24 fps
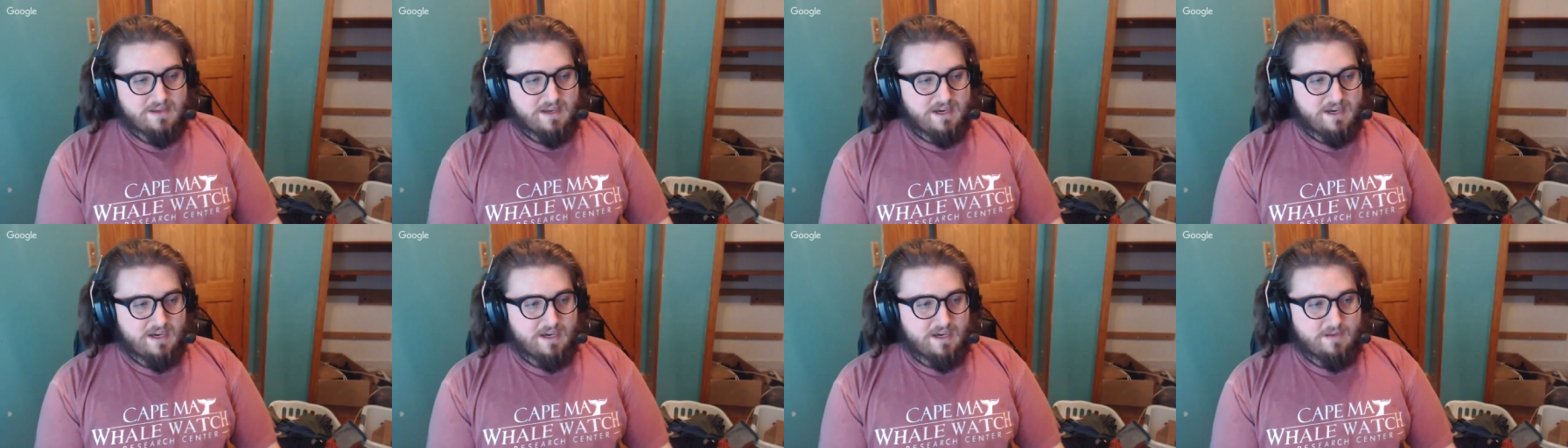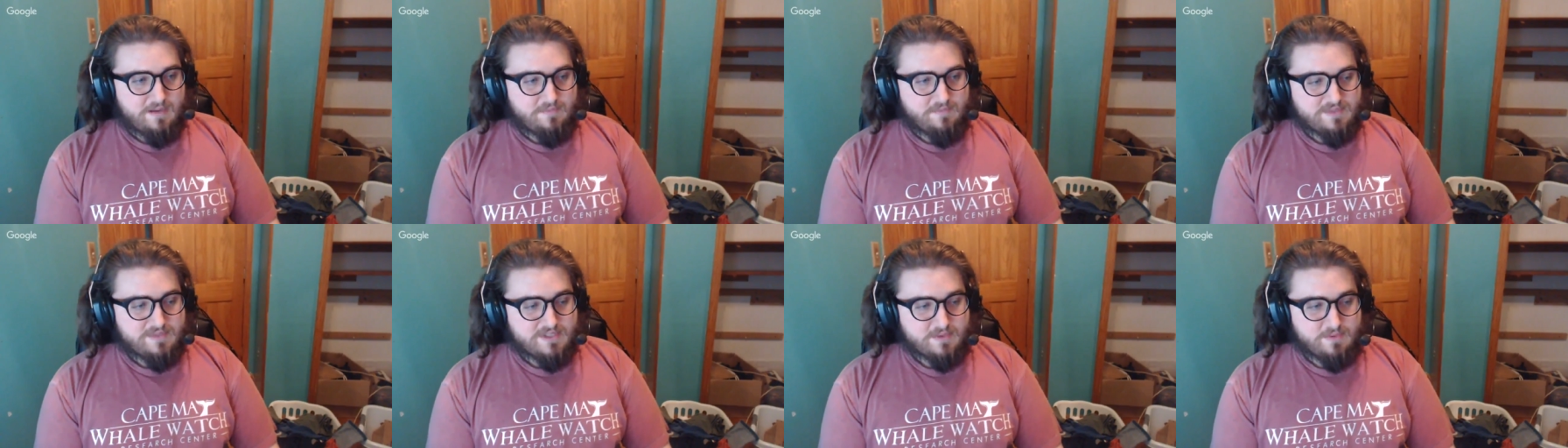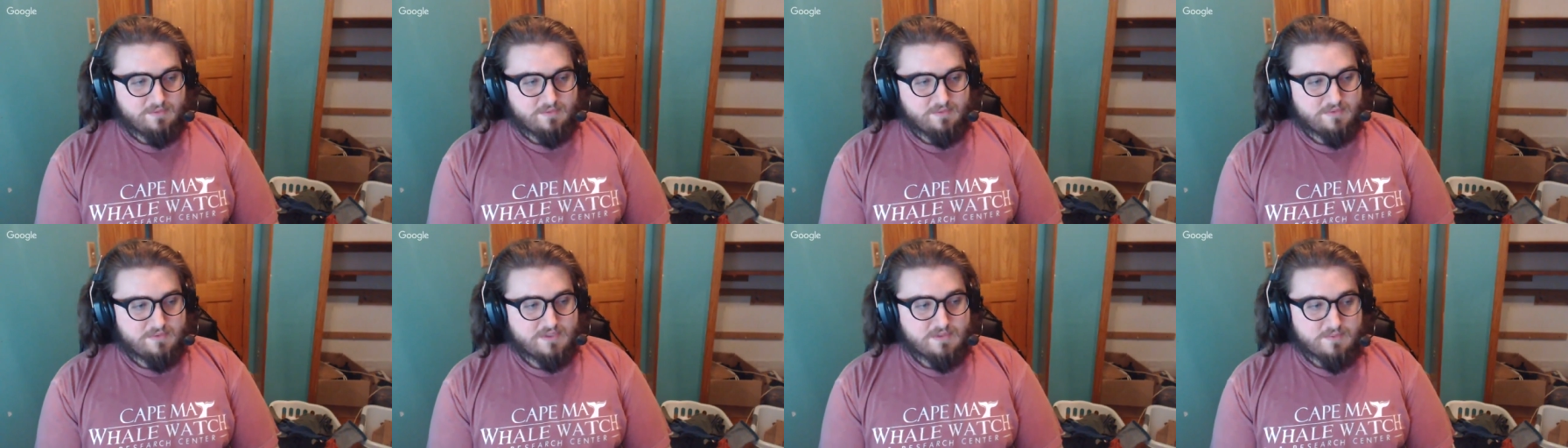Um,
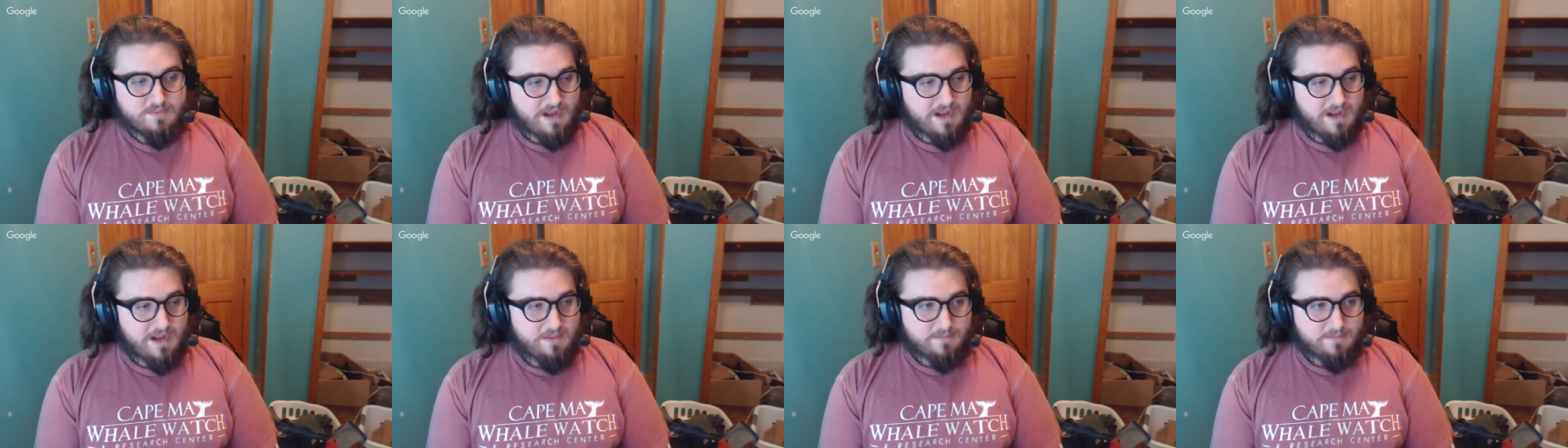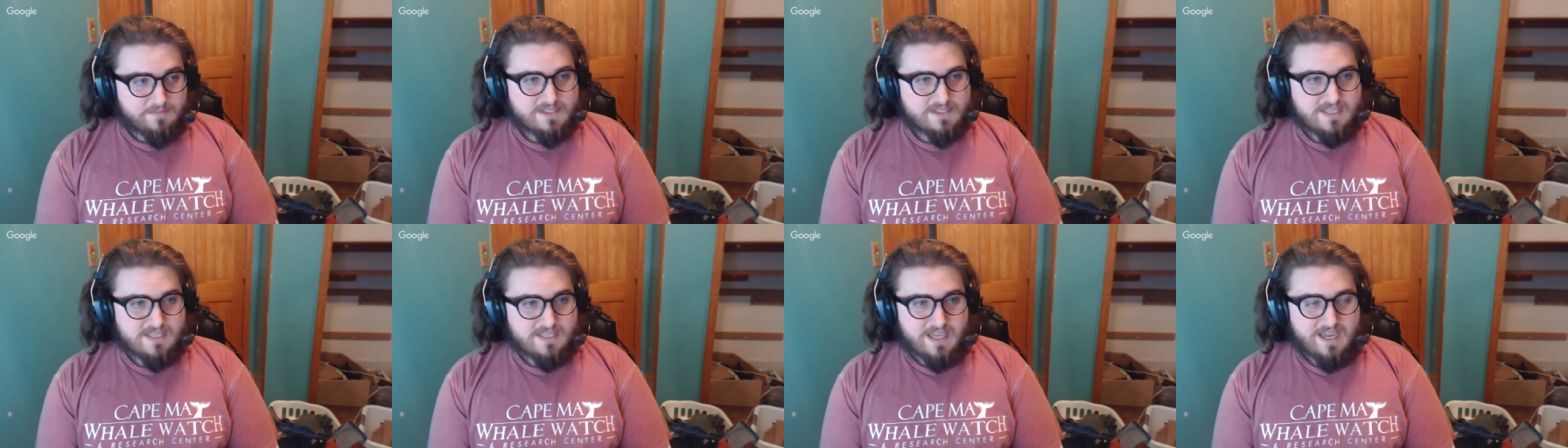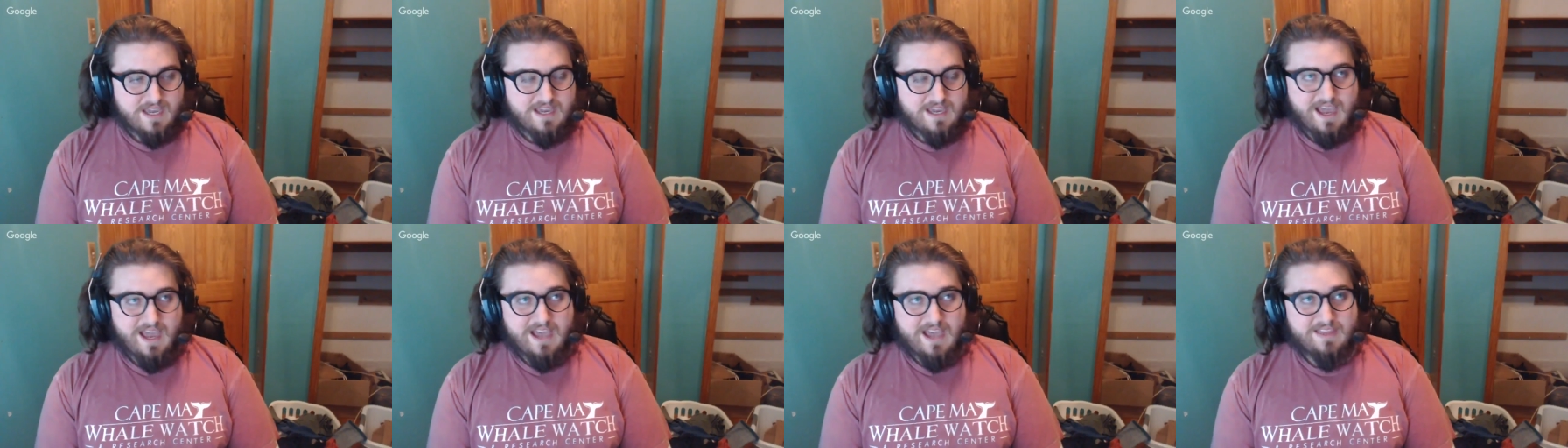so two problems.
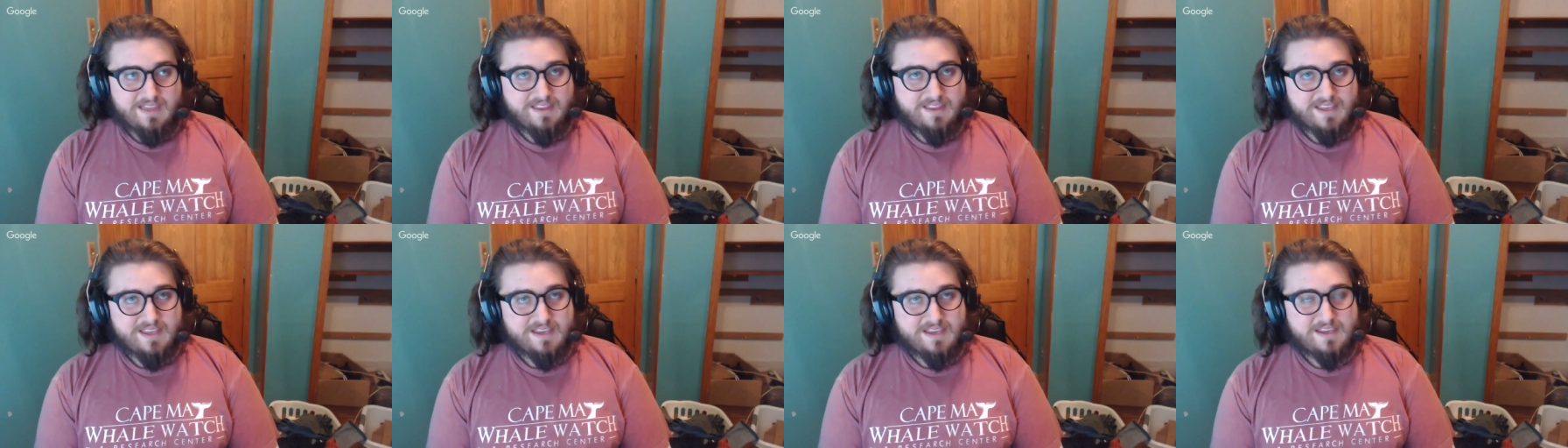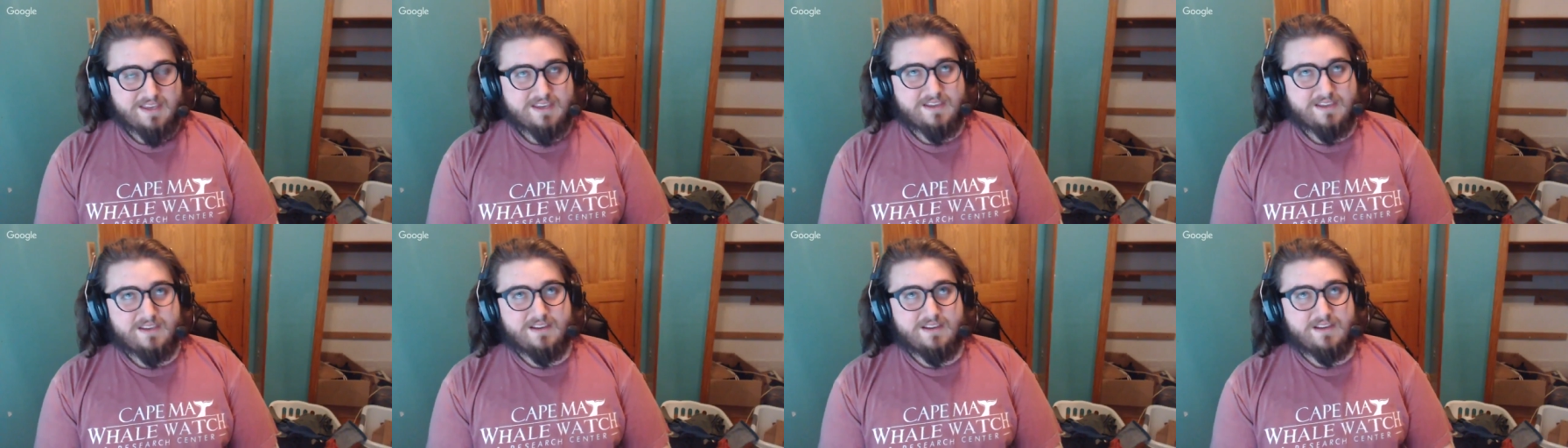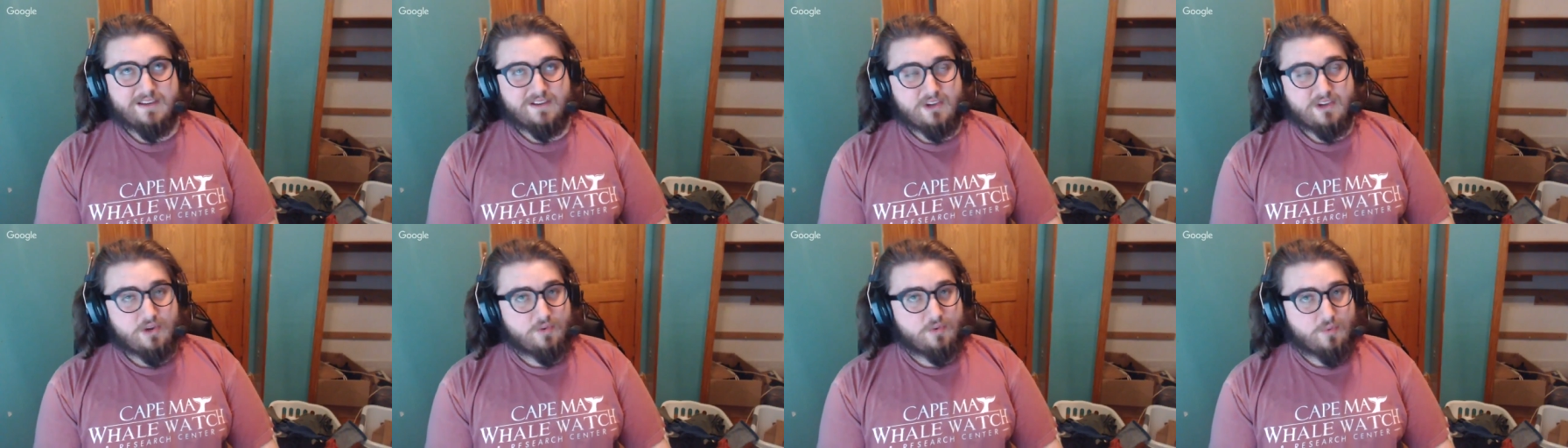Uh, I like
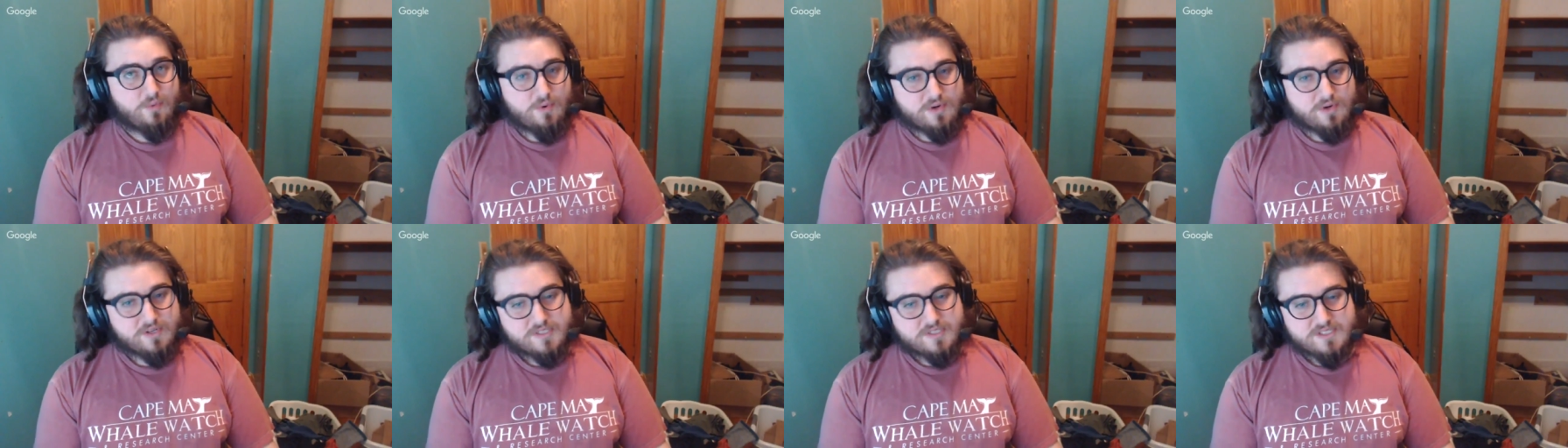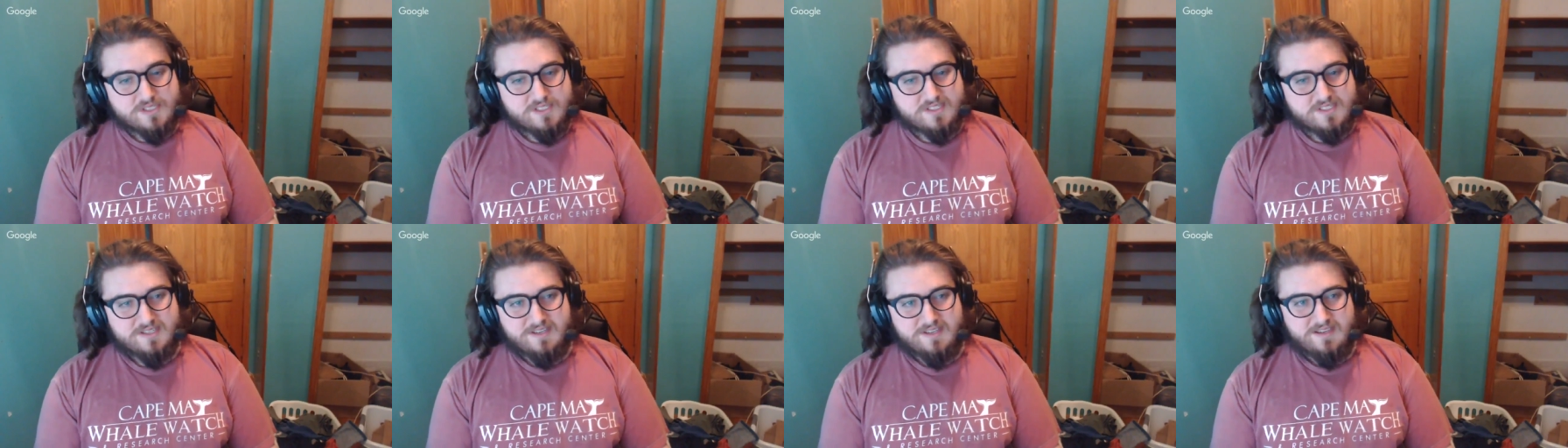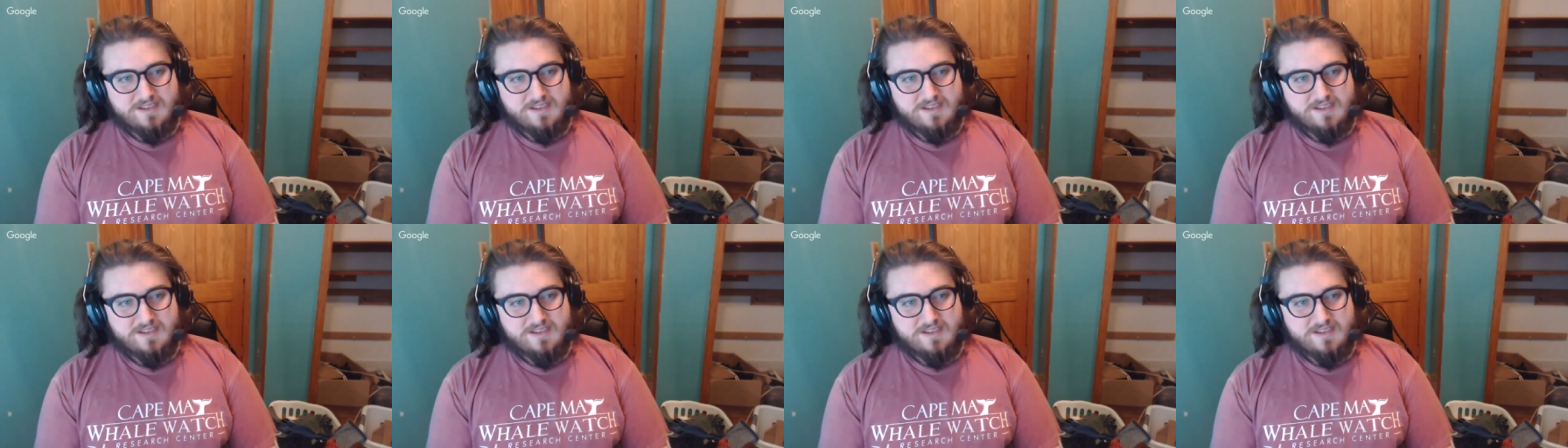Codewars.